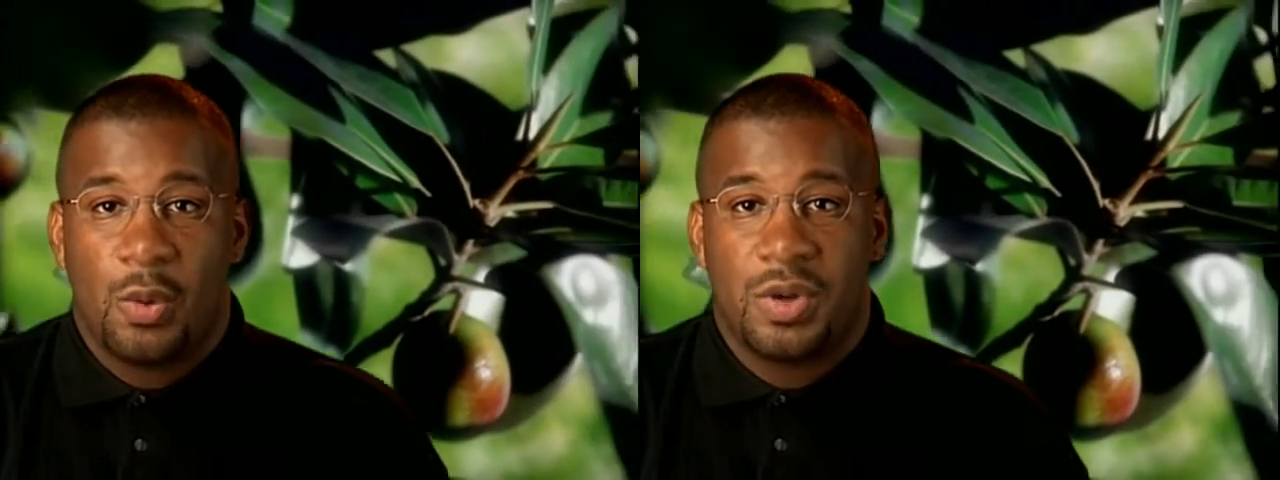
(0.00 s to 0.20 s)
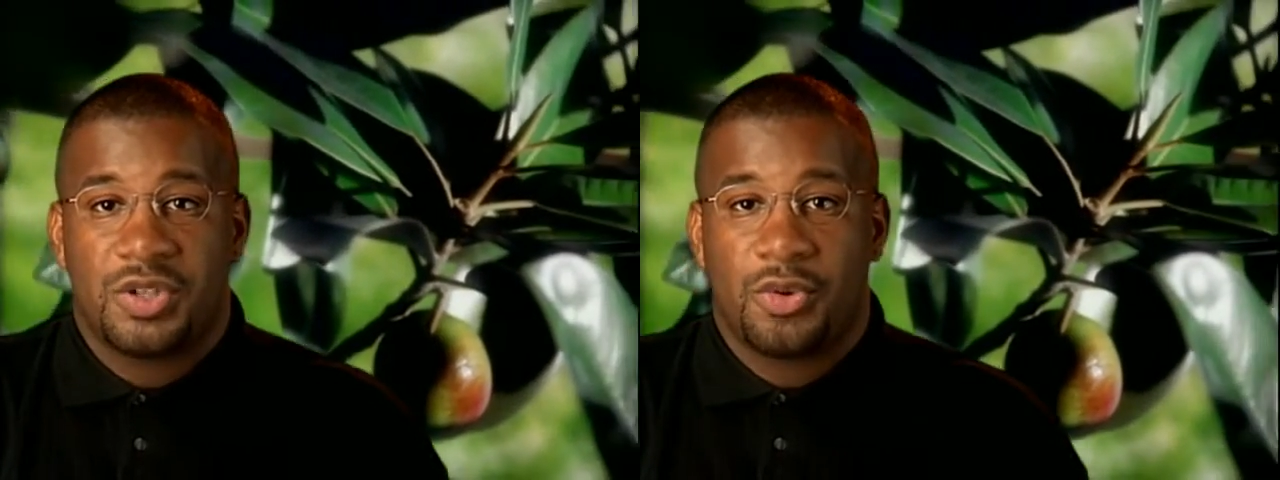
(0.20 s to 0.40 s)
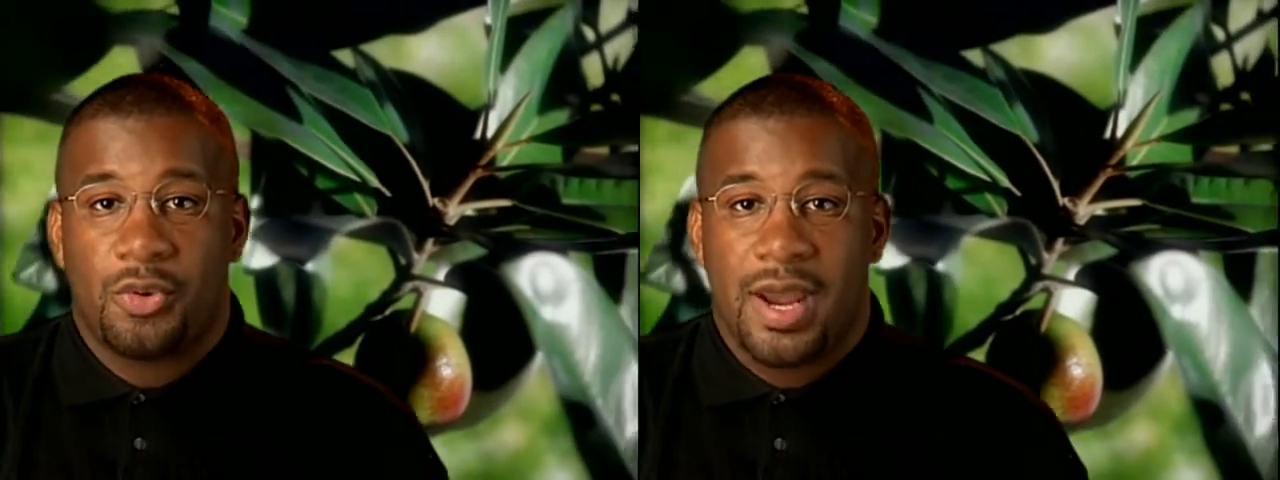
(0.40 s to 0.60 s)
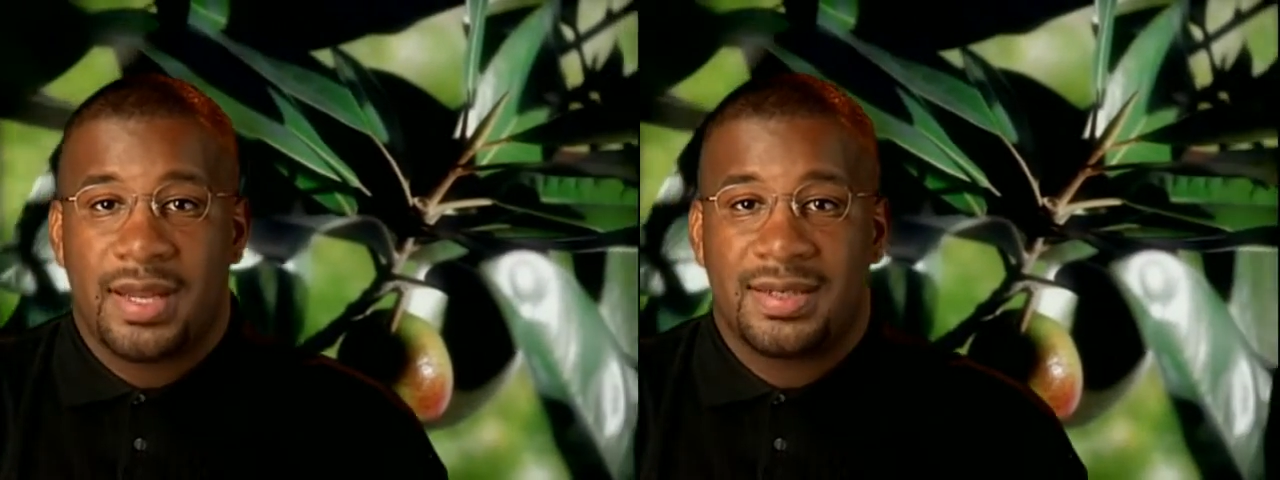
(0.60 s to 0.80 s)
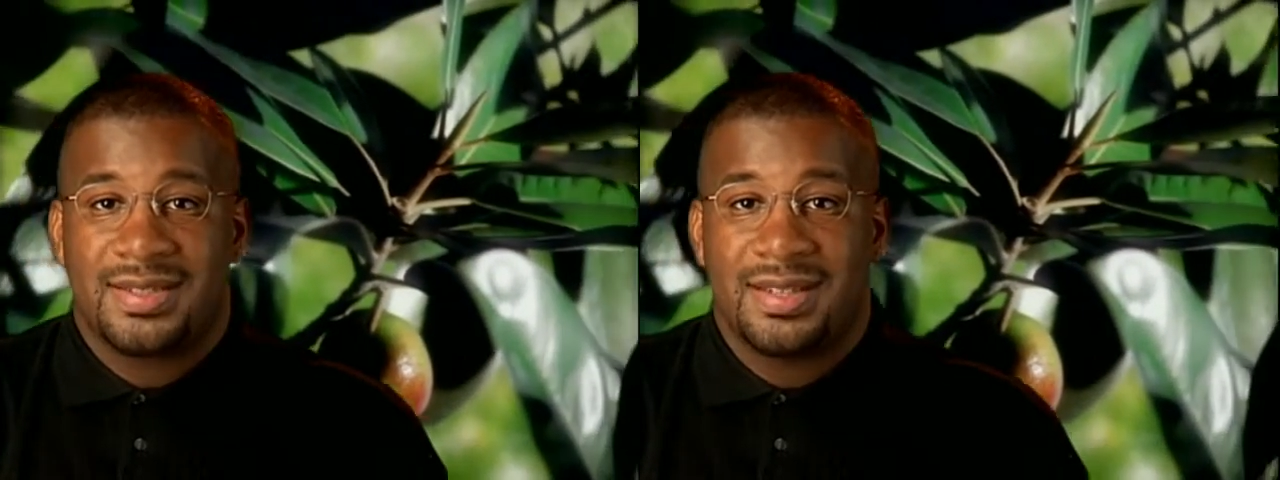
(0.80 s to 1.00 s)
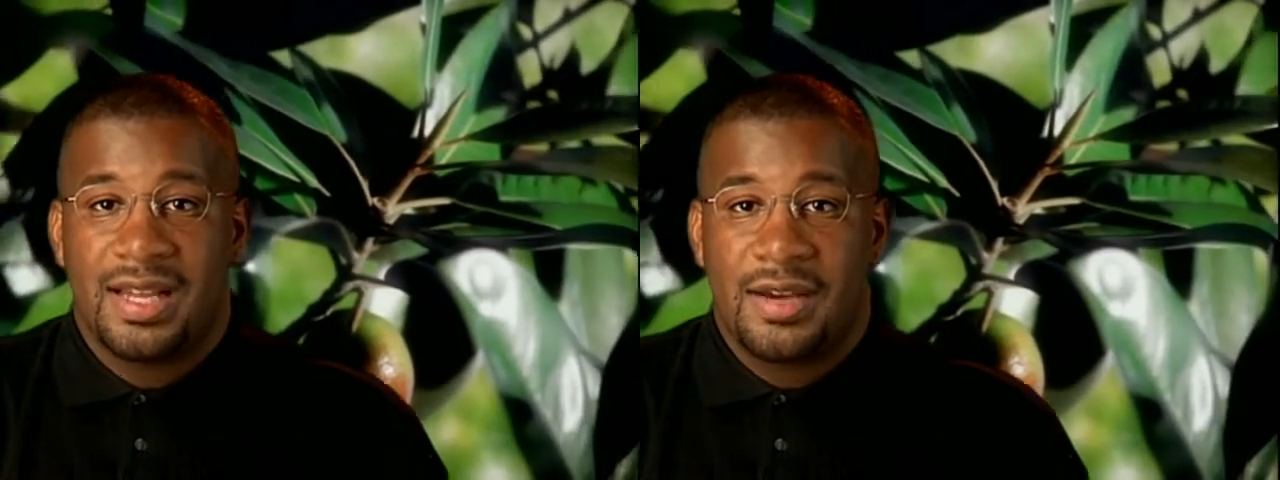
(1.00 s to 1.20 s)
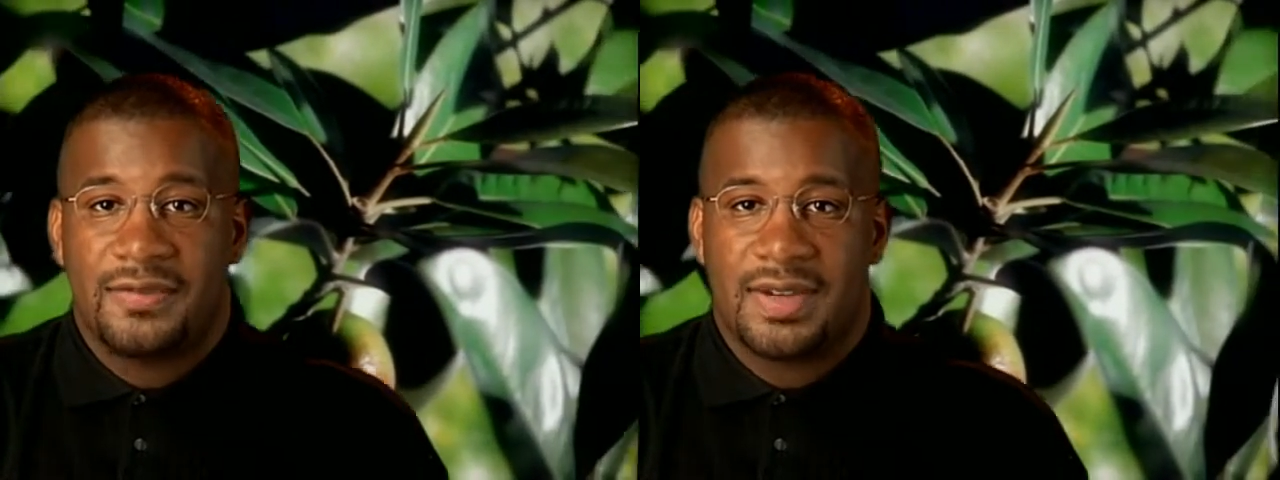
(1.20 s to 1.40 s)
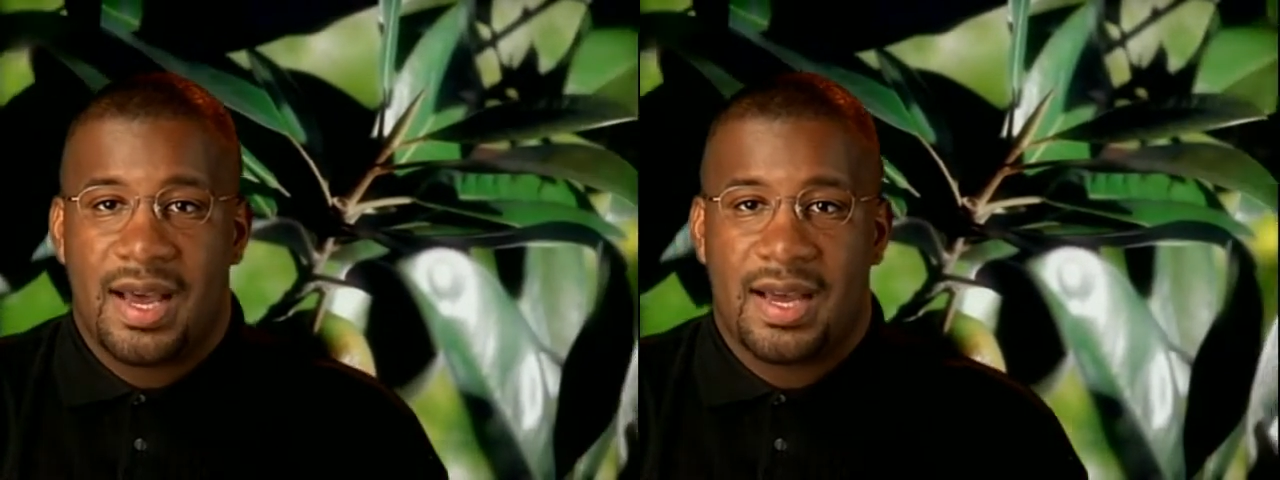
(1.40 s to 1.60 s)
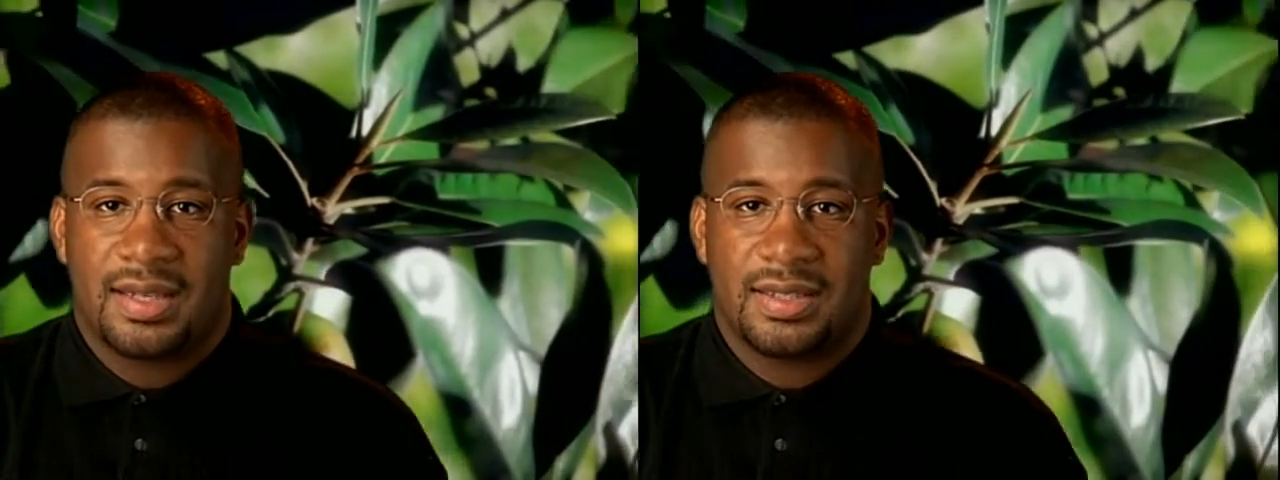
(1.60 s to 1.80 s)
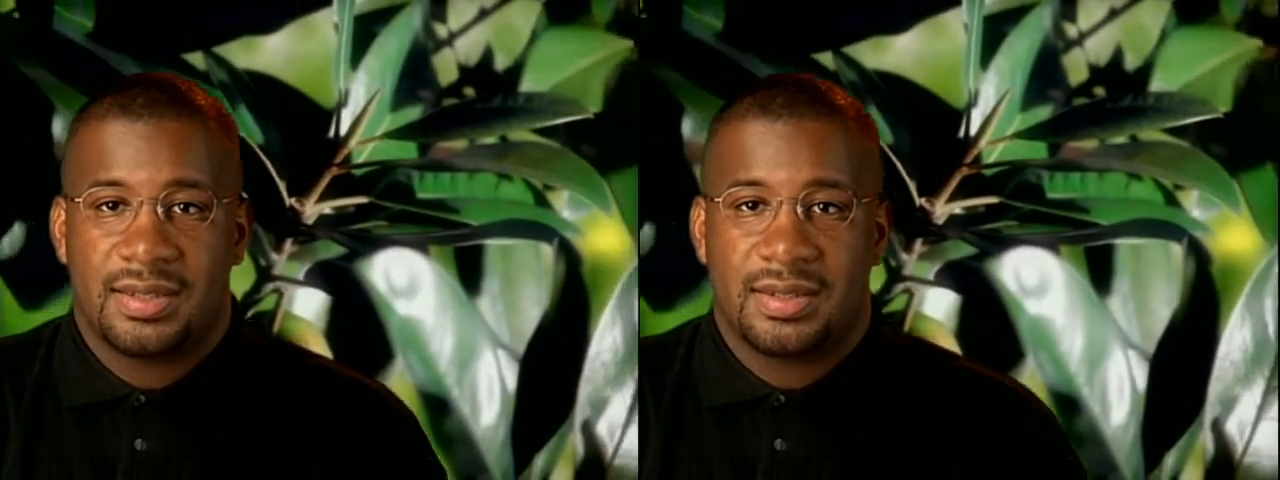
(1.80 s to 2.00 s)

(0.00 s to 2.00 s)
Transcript: was created to love God